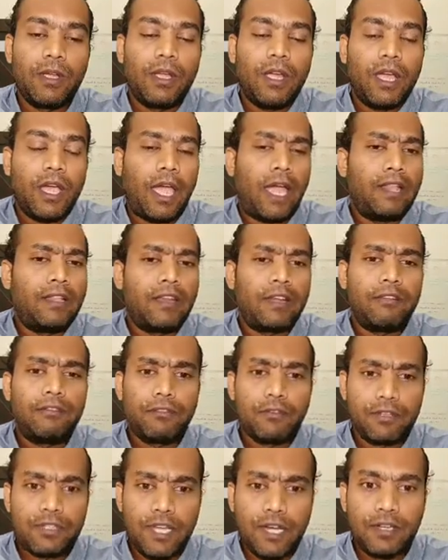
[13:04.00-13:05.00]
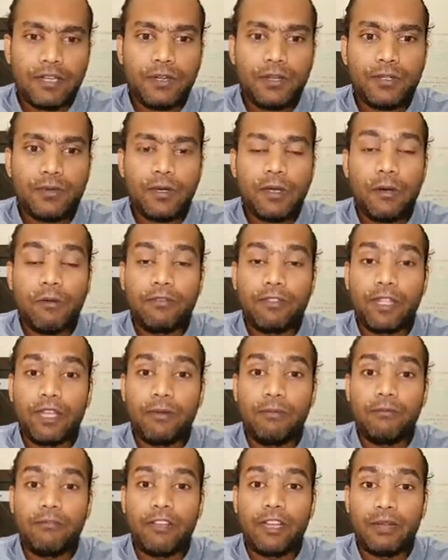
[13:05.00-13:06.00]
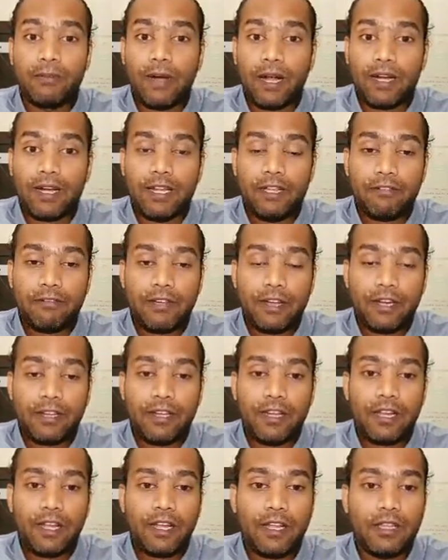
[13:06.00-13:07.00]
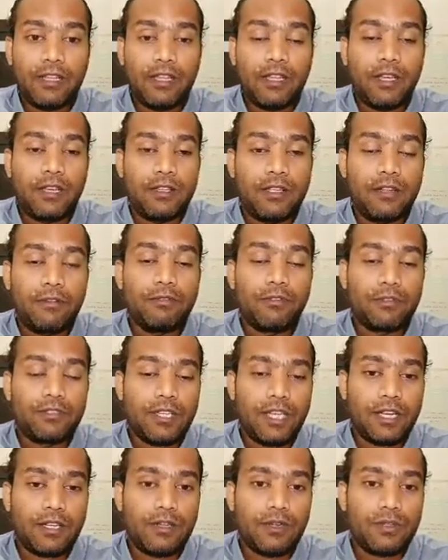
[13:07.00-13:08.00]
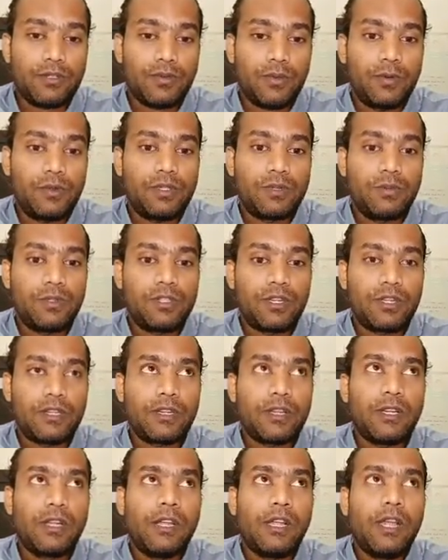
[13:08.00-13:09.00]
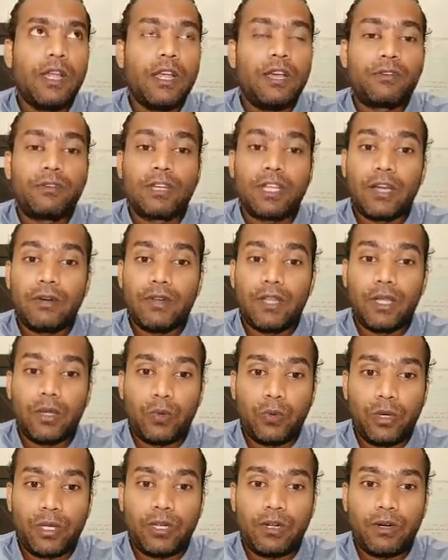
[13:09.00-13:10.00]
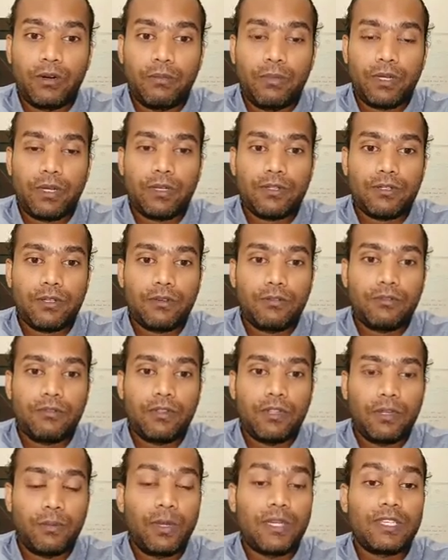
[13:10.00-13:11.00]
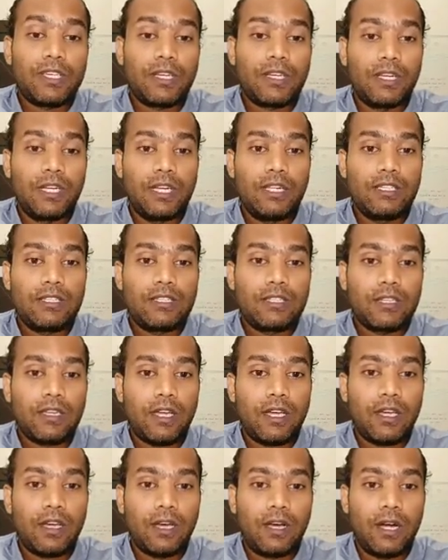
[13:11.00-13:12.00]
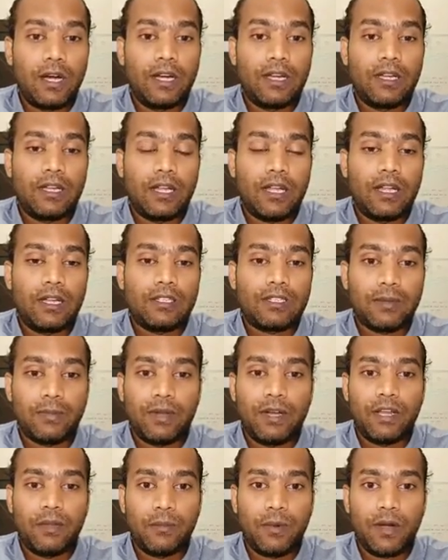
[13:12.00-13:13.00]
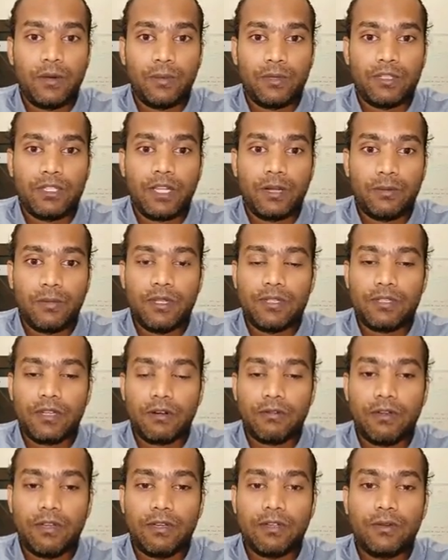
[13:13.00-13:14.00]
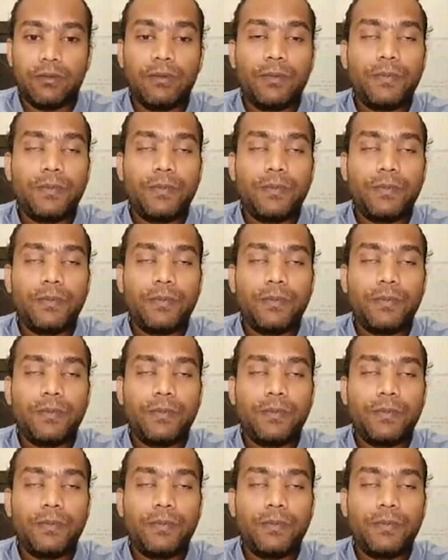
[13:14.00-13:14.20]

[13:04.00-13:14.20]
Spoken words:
And there are a few sectors where they are very badly affected, and there are a few sectors which are recovering quicker because of the basic needs and supply demand which they have been serving to.